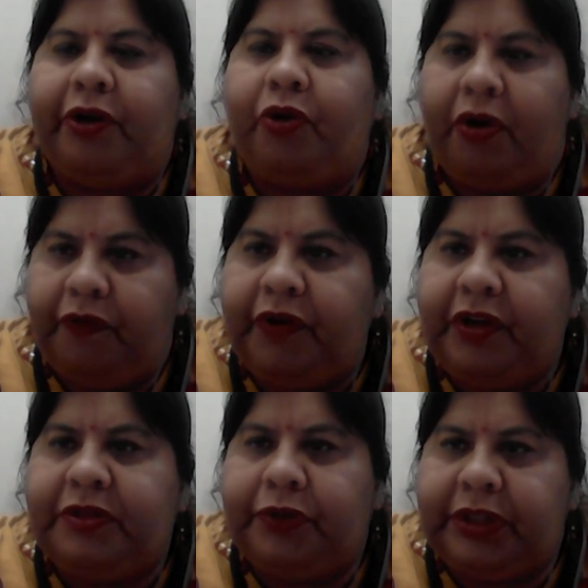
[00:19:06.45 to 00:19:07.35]

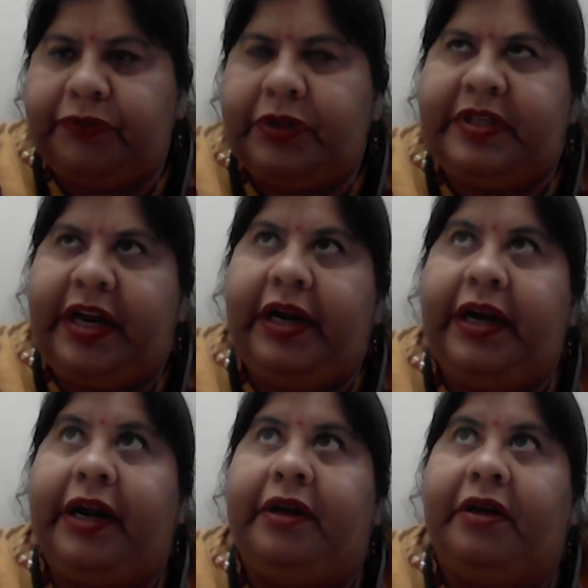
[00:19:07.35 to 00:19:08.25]
conference, which was held
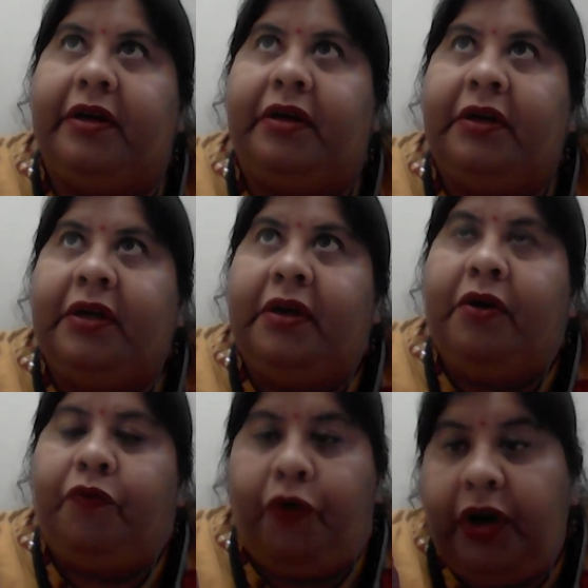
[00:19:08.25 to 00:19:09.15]
at
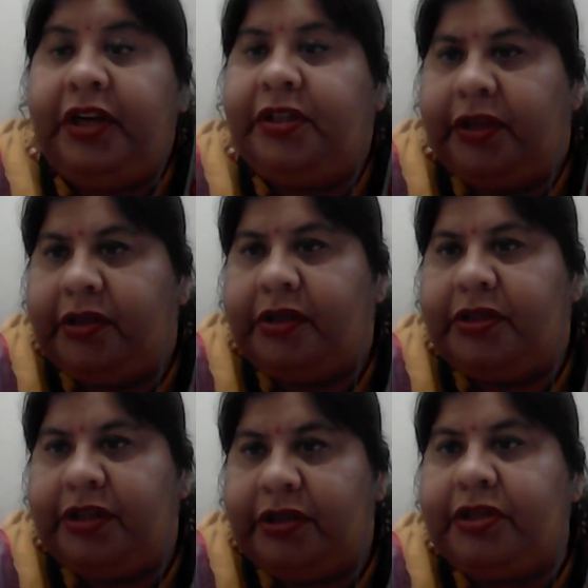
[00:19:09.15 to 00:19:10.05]
Forest
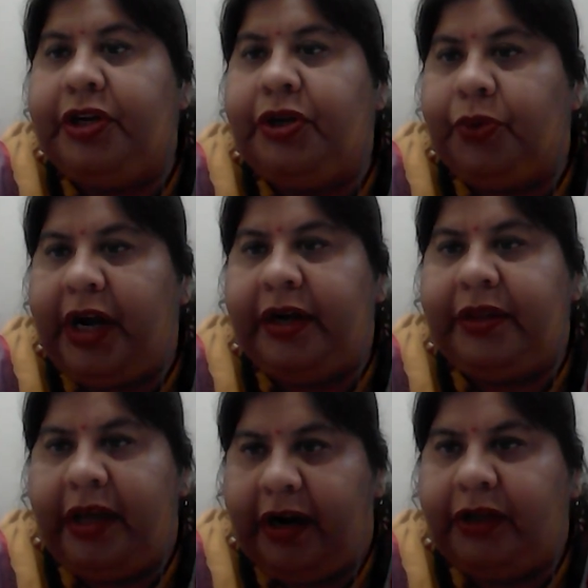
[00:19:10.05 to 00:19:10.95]
Research Institute at
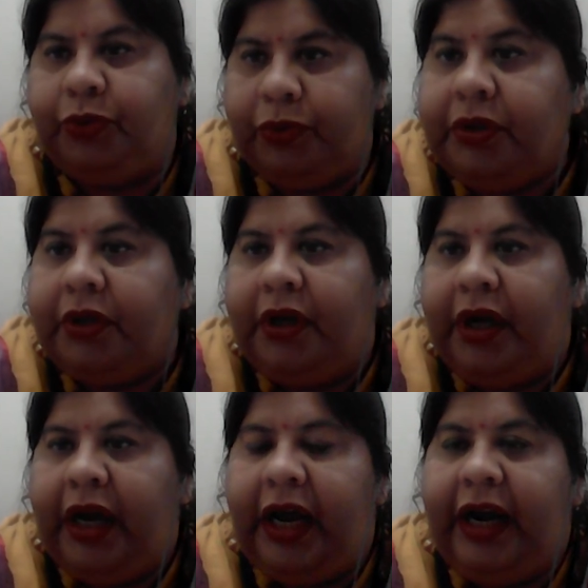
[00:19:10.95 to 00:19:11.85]
Dehradun.
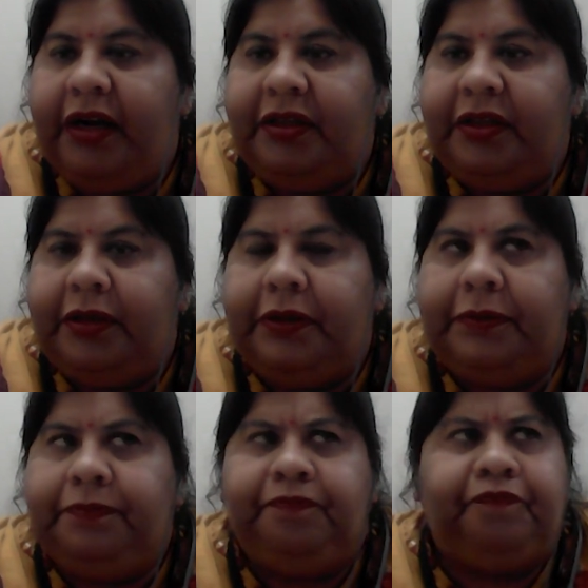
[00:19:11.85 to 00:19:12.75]
And
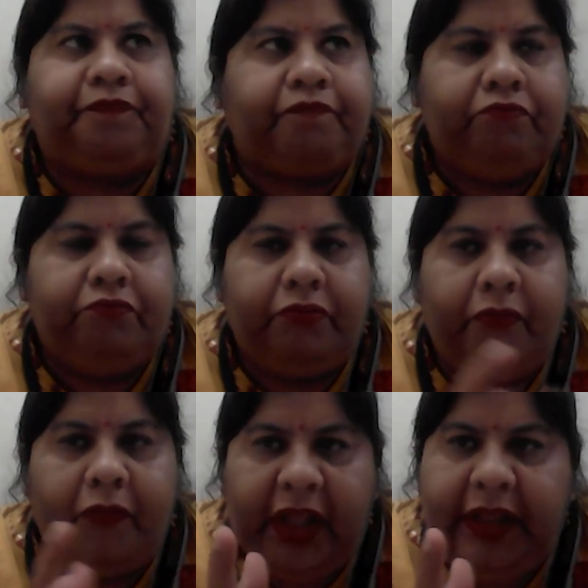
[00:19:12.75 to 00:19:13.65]

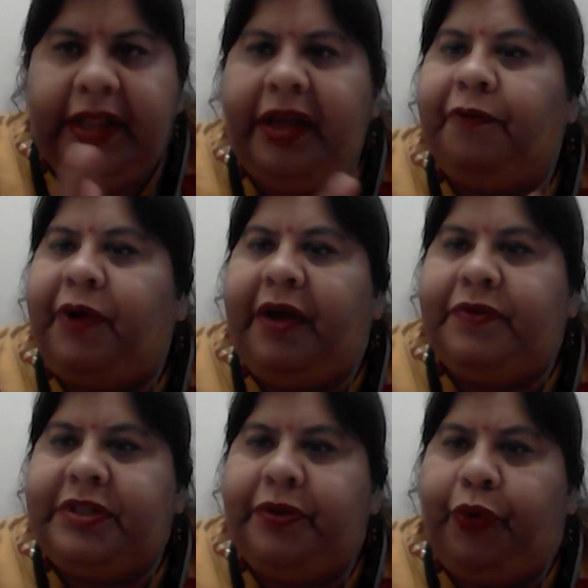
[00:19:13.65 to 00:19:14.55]
there I
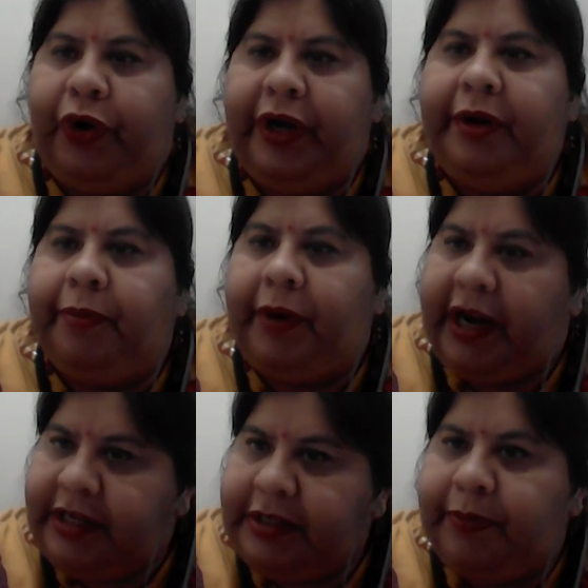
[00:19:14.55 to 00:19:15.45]
was awarded a
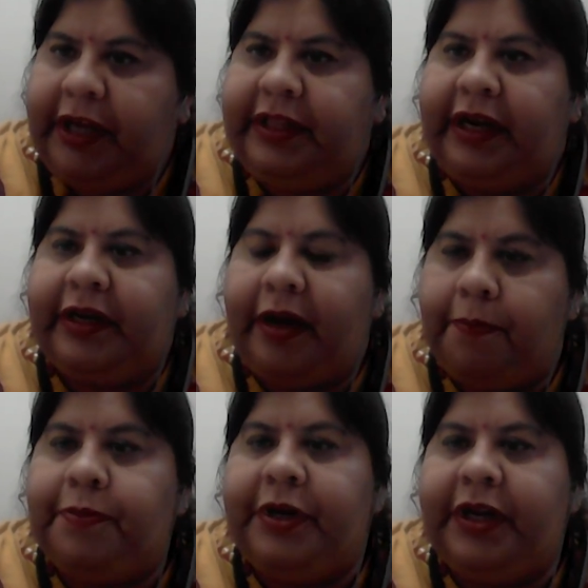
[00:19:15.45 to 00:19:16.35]
prize by that
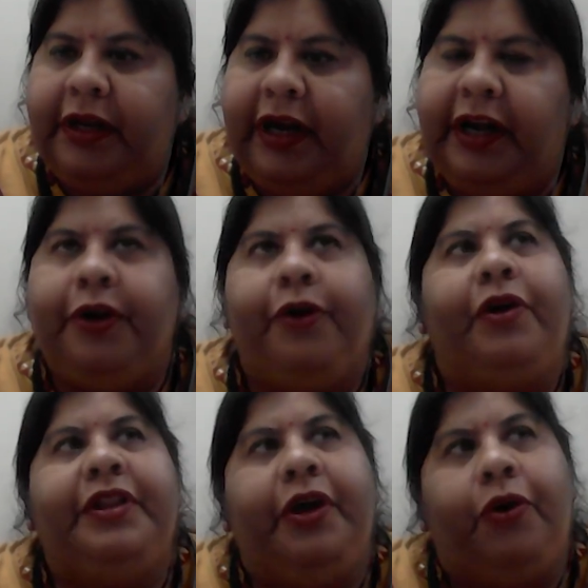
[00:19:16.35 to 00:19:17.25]
company. Later
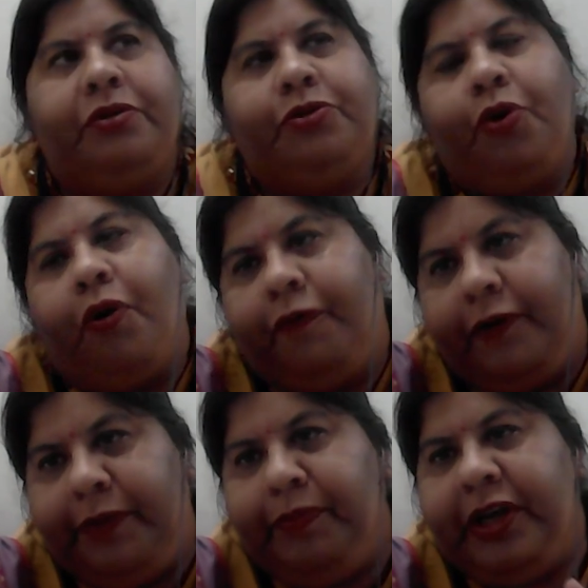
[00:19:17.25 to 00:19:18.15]
on, they also
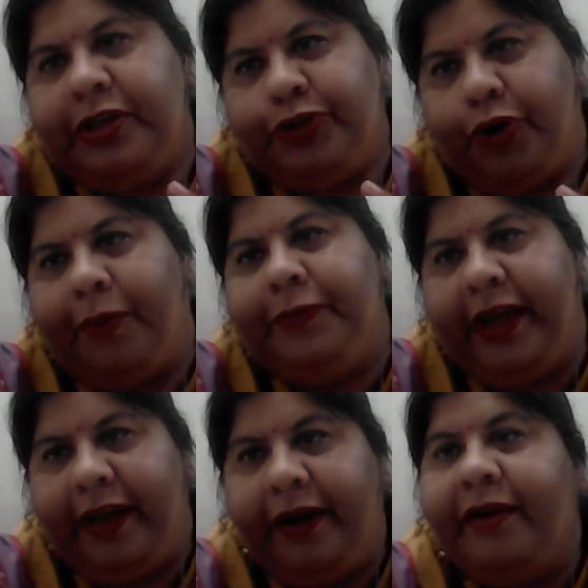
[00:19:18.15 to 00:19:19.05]
offered me a job
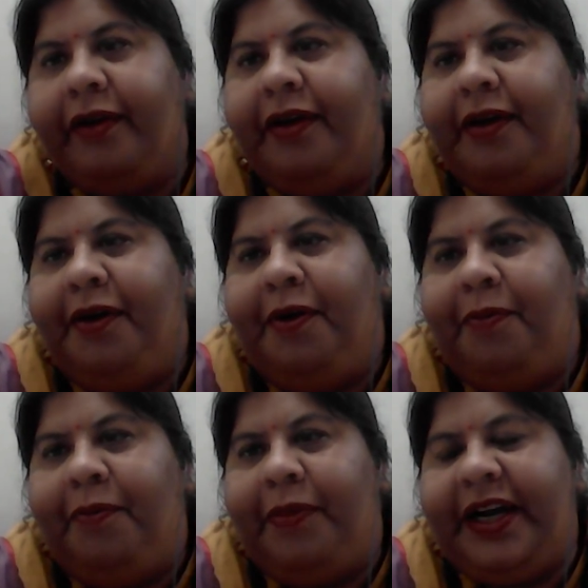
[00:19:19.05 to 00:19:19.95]
there,
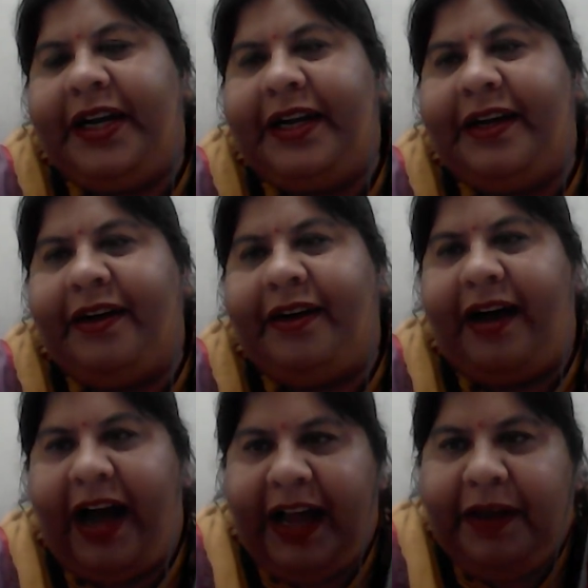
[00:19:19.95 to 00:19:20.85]
but
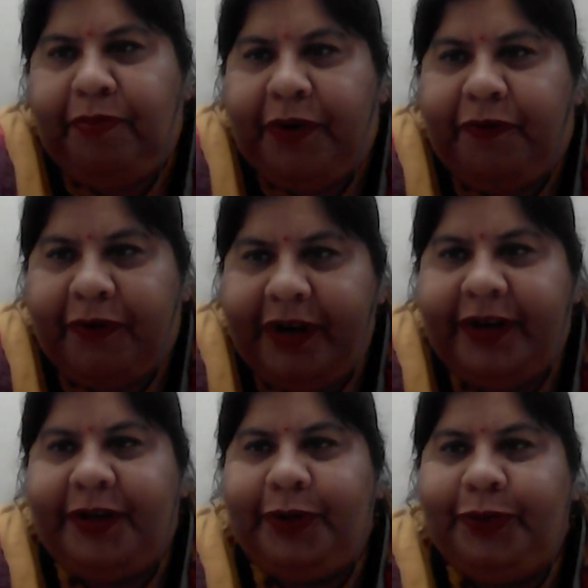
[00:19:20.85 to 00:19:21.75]
I
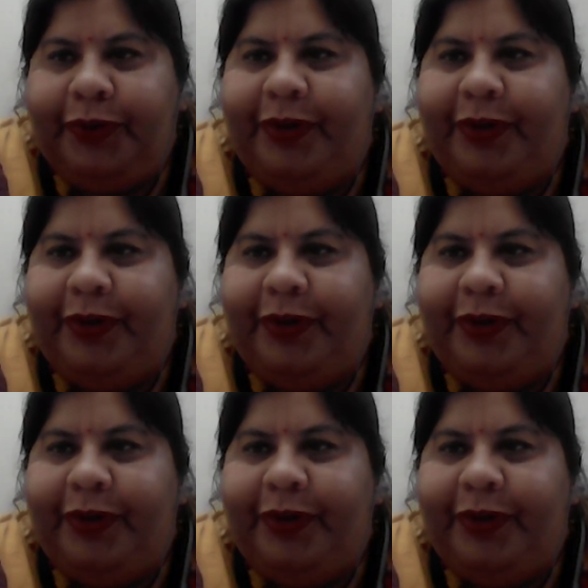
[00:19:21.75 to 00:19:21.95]
preferred to,